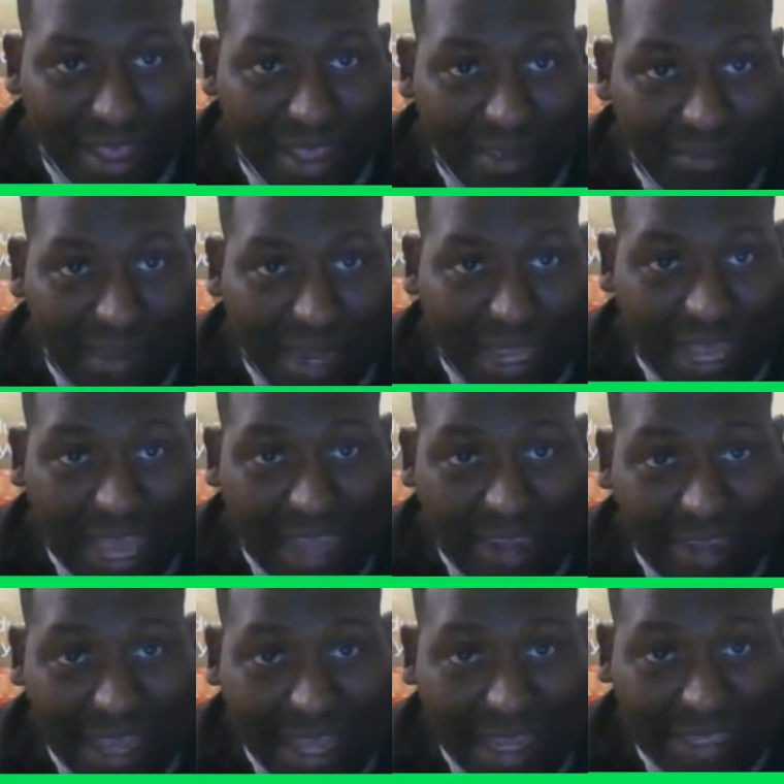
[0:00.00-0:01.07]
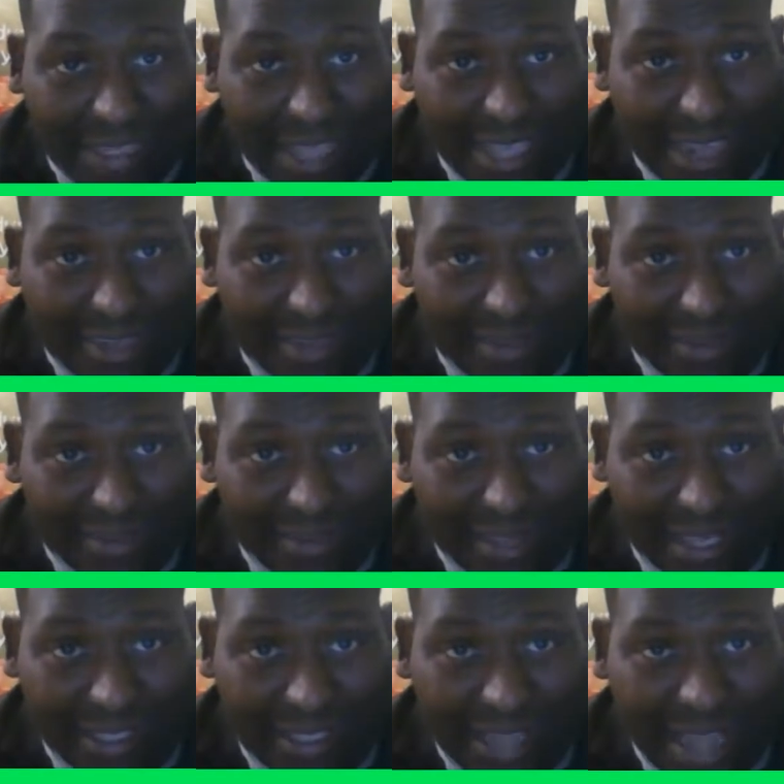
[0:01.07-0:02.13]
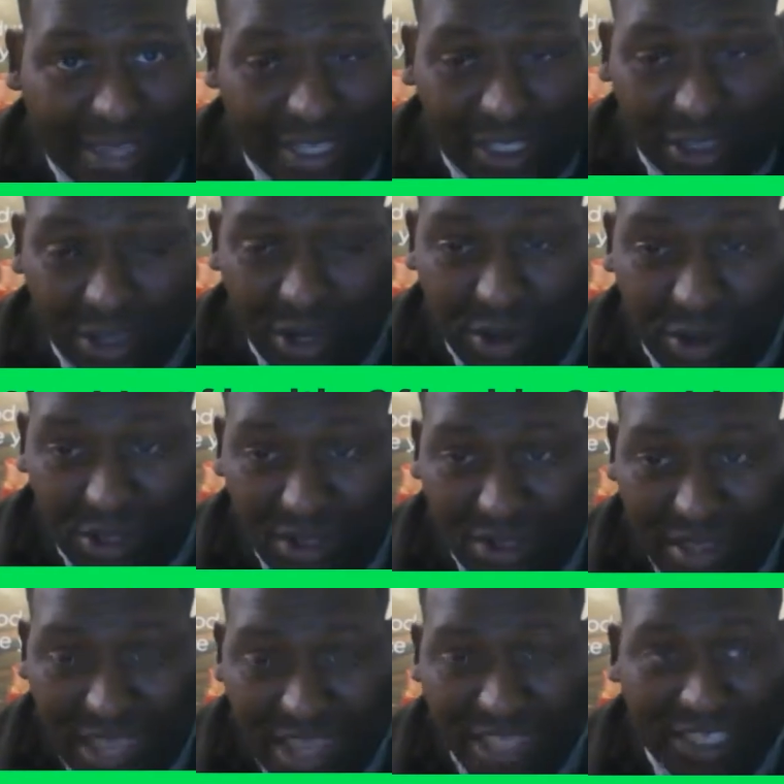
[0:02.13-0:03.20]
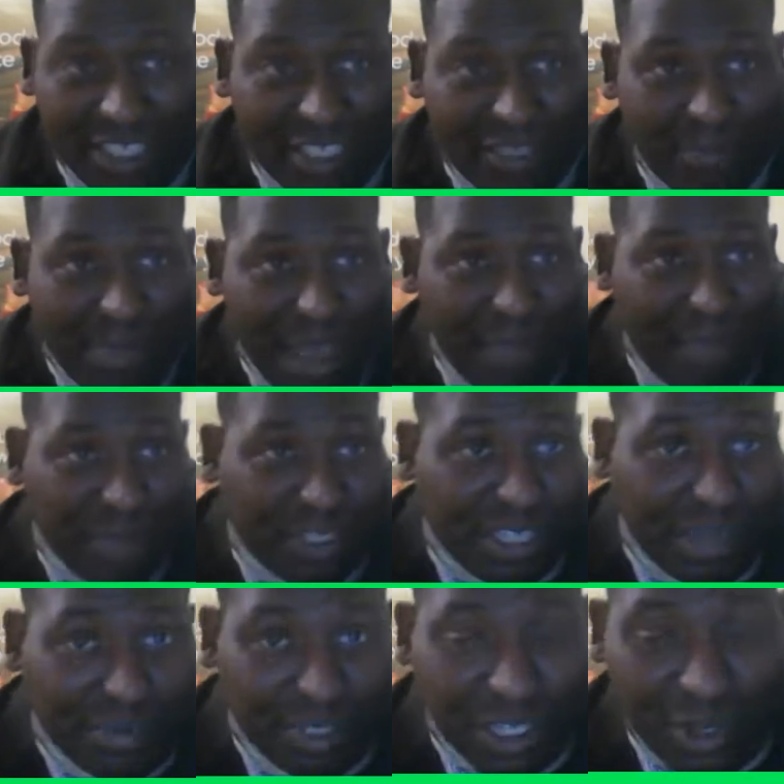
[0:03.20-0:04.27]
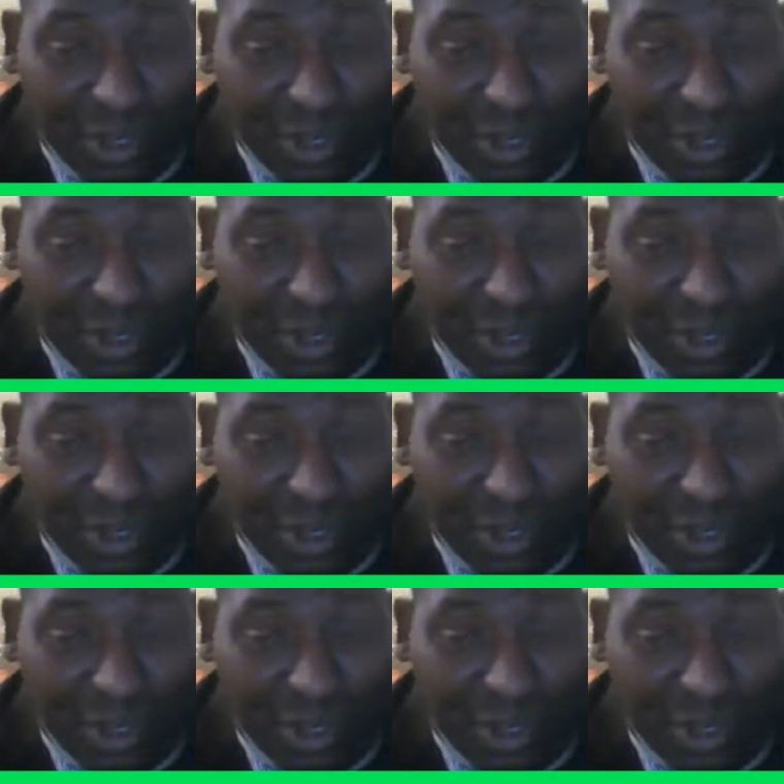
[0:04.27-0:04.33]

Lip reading: But again, like I said, it's not the truth. It's just my perception,